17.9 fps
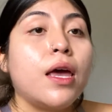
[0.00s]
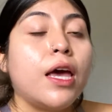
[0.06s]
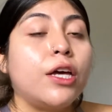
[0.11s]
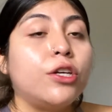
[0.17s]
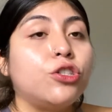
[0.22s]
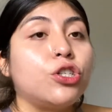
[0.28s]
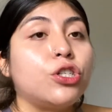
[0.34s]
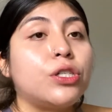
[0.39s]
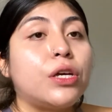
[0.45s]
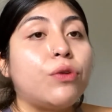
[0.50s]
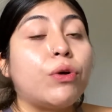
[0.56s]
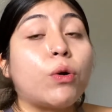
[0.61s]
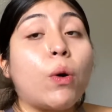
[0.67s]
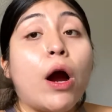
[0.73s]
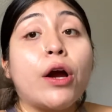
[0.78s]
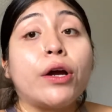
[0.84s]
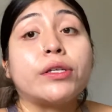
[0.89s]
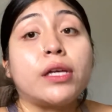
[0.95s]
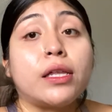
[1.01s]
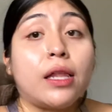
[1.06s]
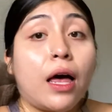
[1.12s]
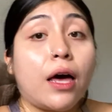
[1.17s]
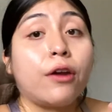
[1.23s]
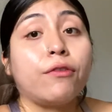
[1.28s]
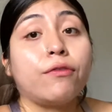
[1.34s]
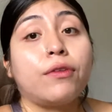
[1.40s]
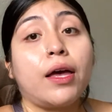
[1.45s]
it requires a
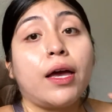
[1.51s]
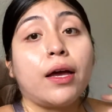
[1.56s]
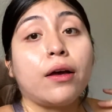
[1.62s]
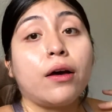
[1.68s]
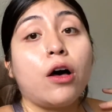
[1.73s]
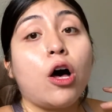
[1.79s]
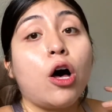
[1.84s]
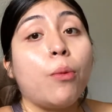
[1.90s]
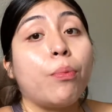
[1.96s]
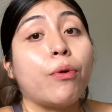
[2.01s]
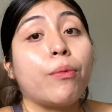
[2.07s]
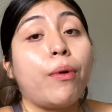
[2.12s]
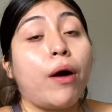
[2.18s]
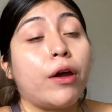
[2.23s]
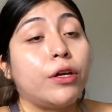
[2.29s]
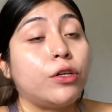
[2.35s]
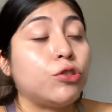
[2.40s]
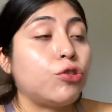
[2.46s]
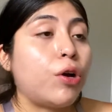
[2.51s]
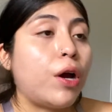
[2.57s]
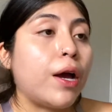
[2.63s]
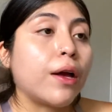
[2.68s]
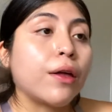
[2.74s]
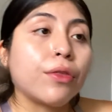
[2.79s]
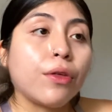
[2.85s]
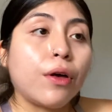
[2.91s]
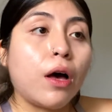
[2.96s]
lot of like upper body strength,